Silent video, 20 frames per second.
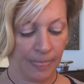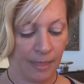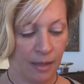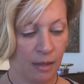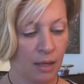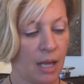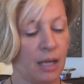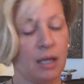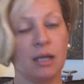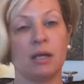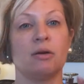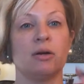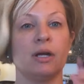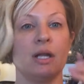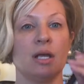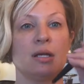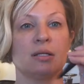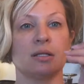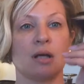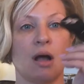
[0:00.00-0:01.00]
Okay, here it
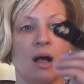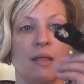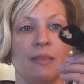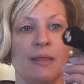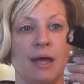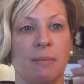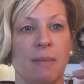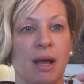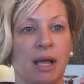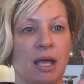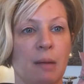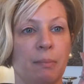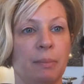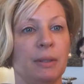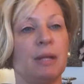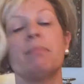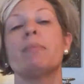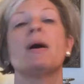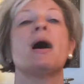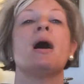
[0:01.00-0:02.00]
is on there, my couple
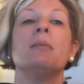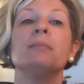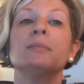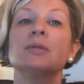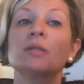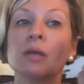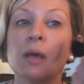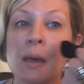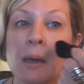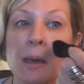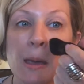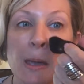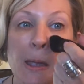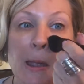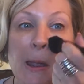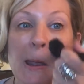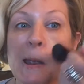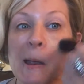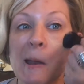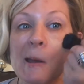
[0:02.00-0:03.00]
of pumps,
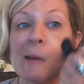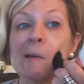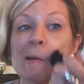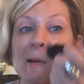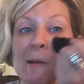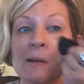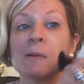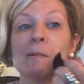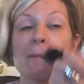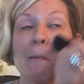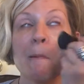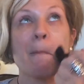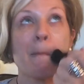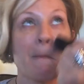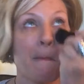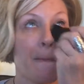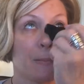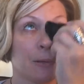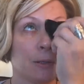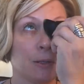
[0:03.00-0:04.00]
and
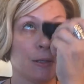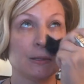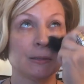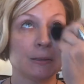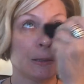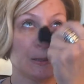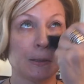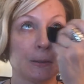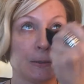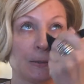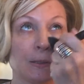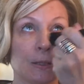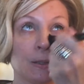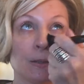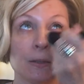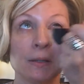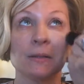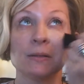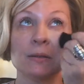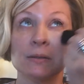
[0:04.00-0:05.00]
just little
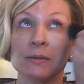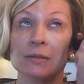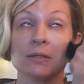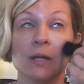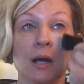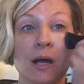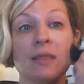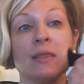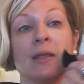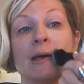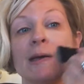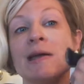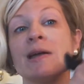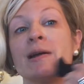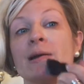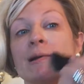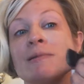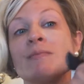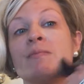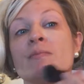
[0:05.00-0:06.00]
circles on
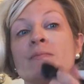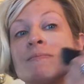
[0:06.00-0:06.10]
there.